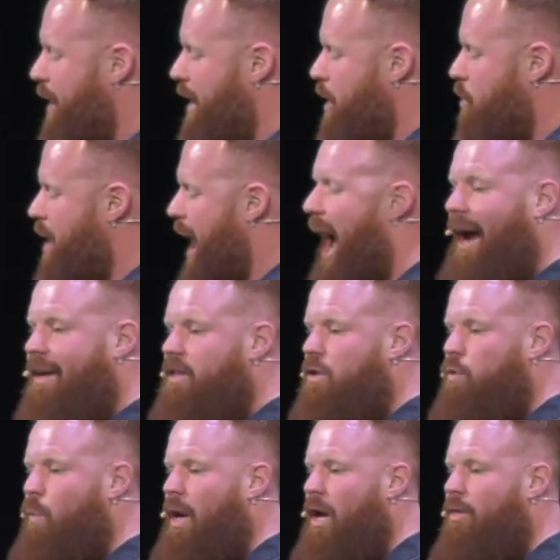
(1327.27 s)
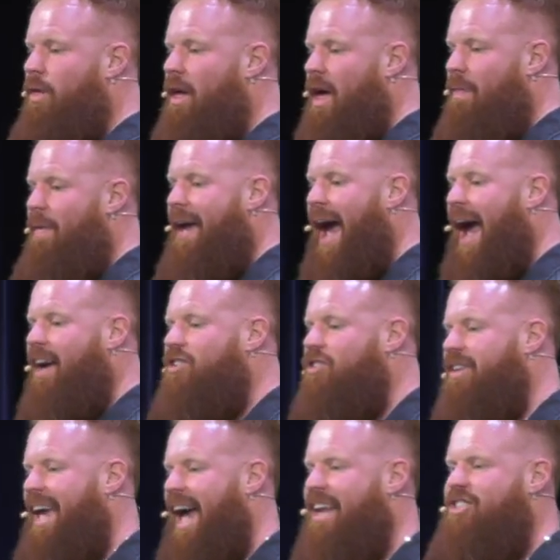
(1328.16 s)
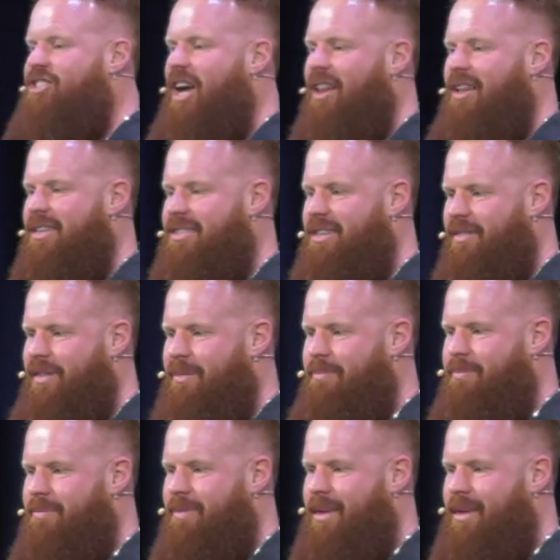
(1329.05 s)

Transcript: interacted with, they actually got jealous of him.